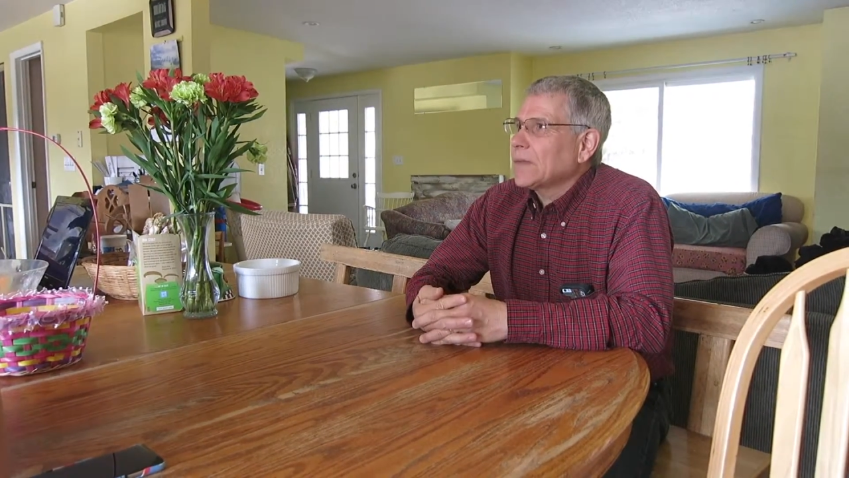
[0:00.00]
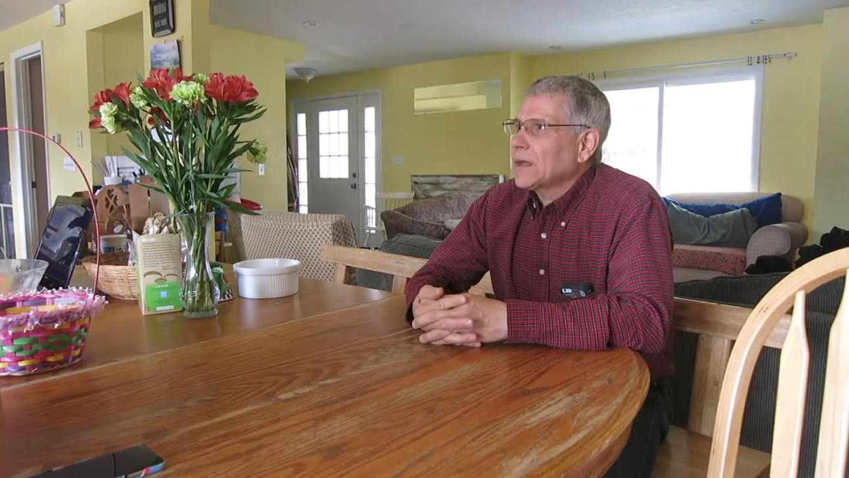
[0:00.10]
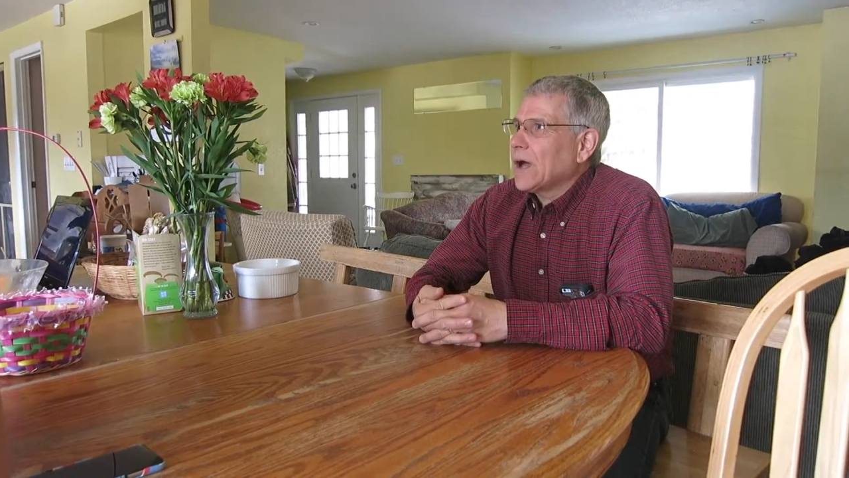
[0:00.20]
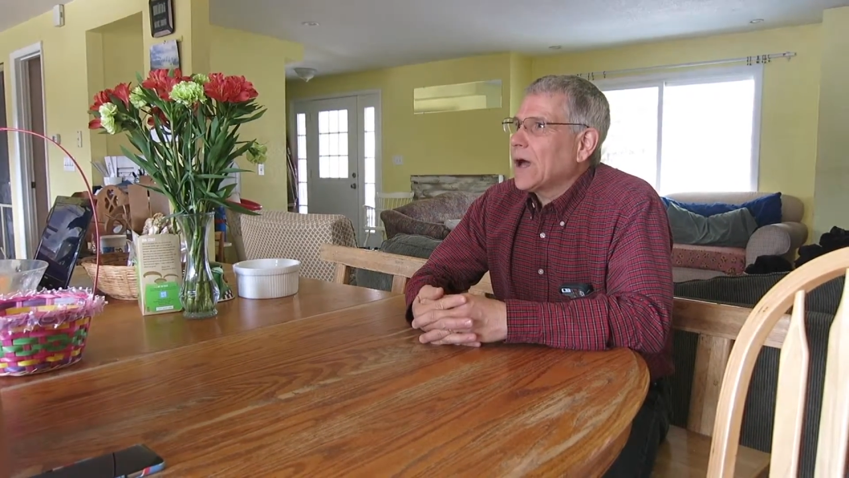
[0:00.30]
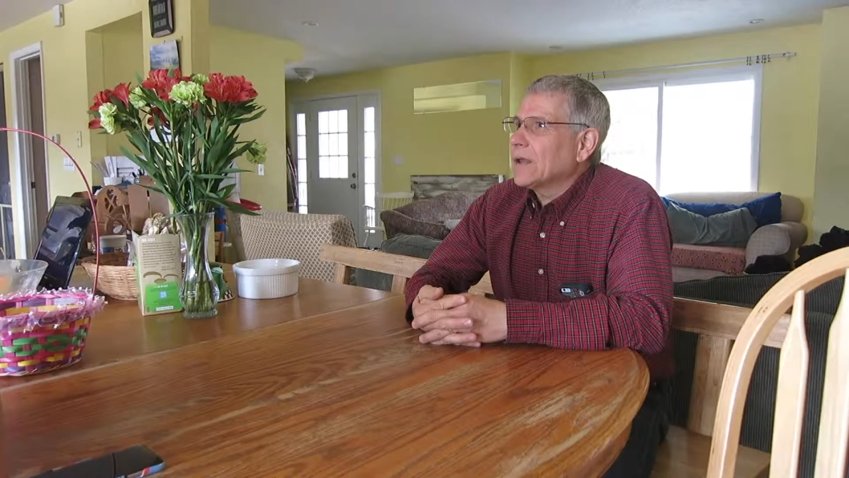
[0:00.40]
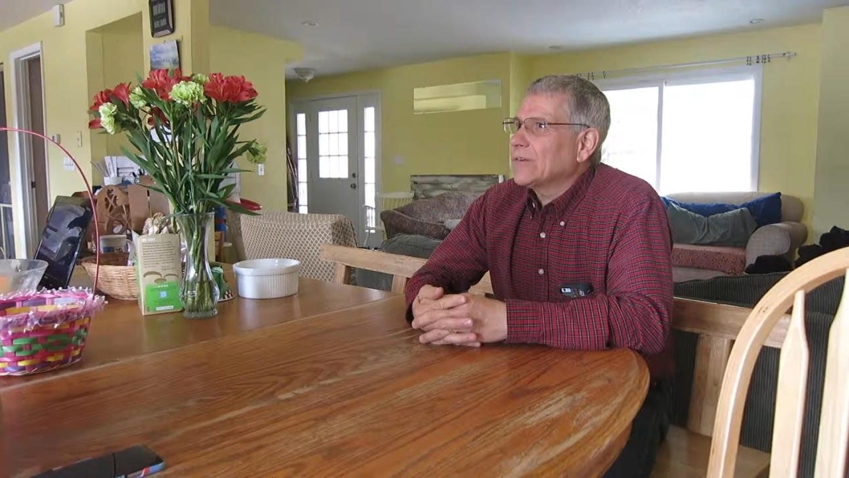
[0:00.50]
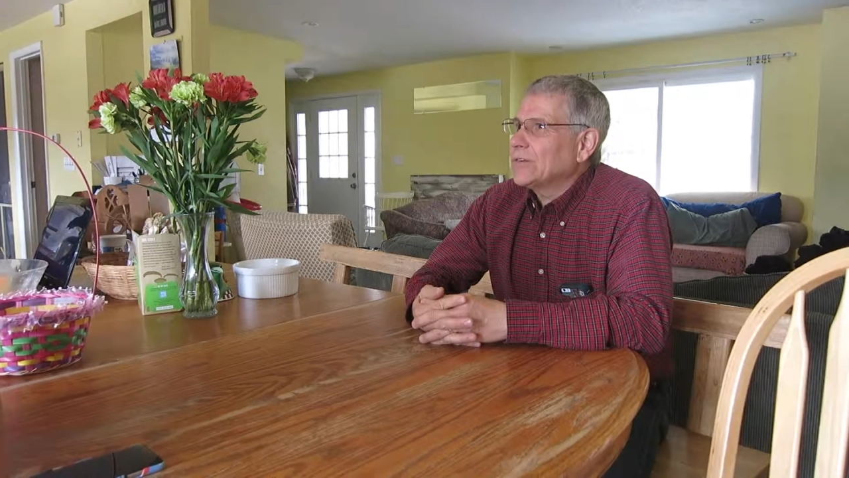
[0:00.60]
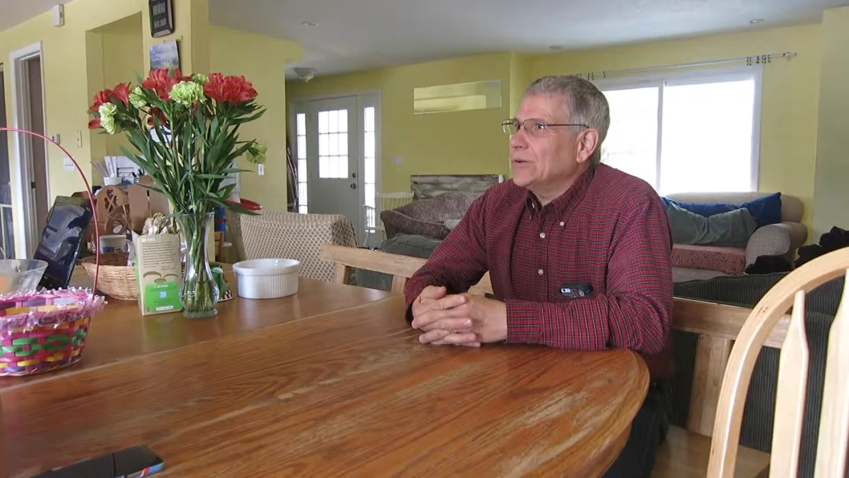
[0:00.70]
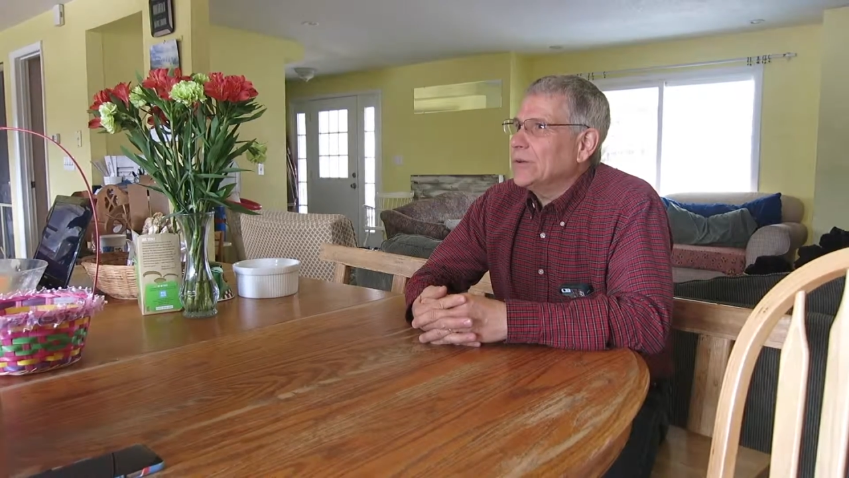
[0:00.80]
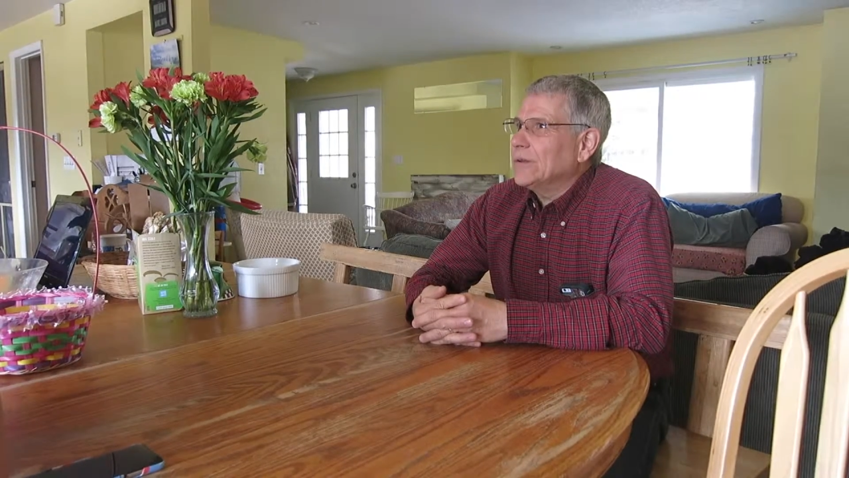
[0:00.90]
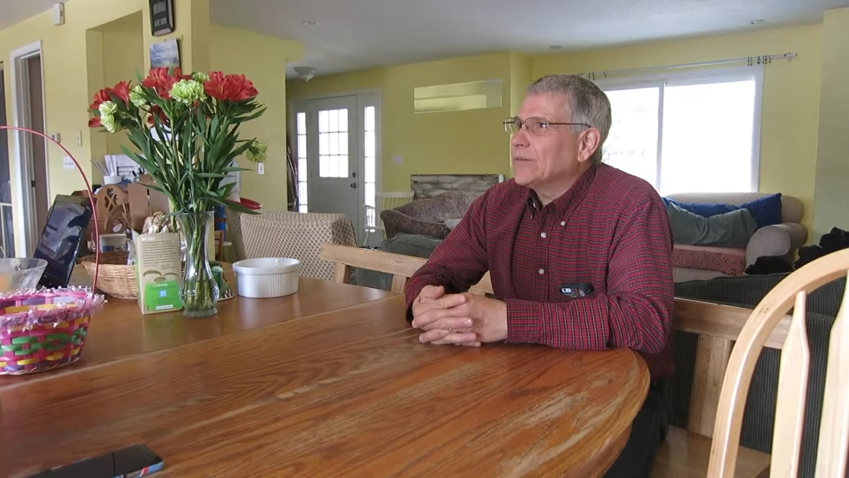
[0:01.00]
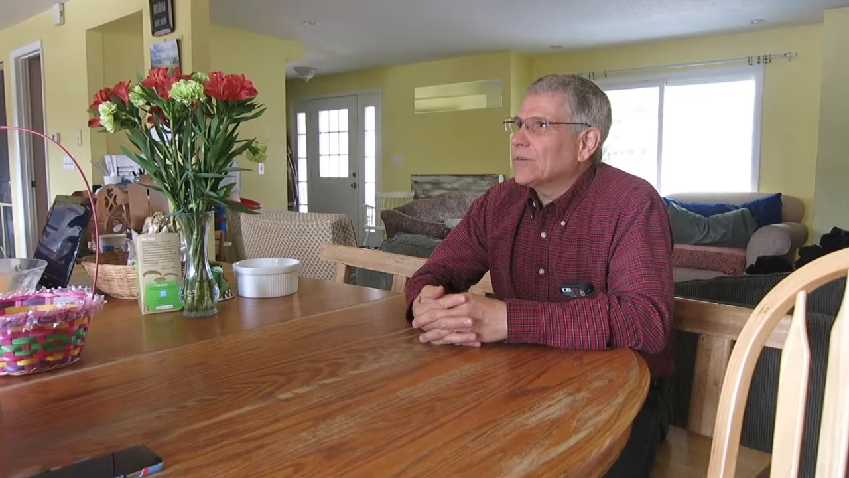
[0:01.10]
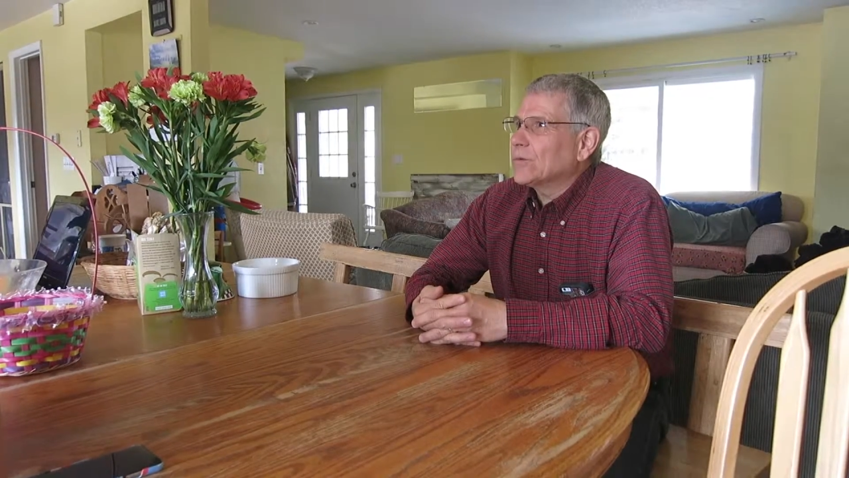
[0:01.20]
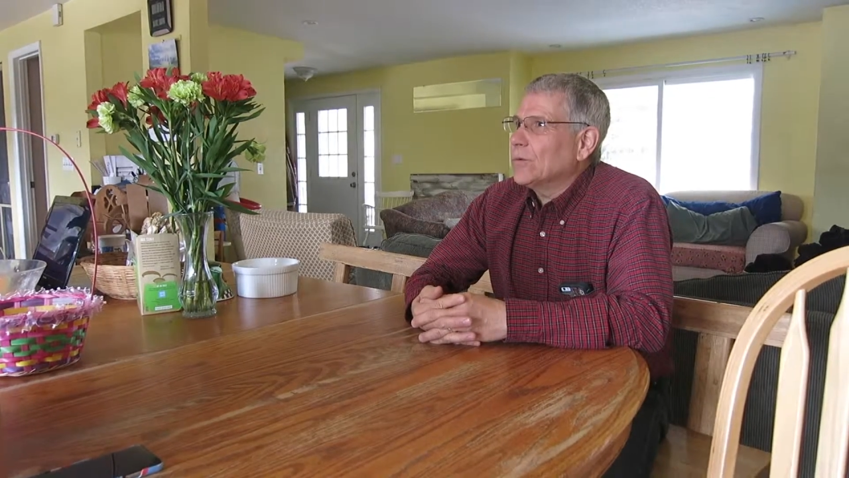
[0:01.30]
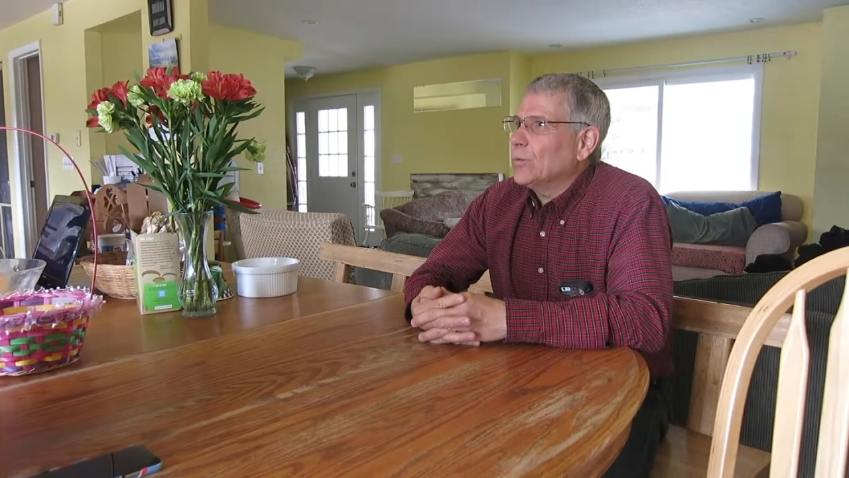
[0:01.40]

college students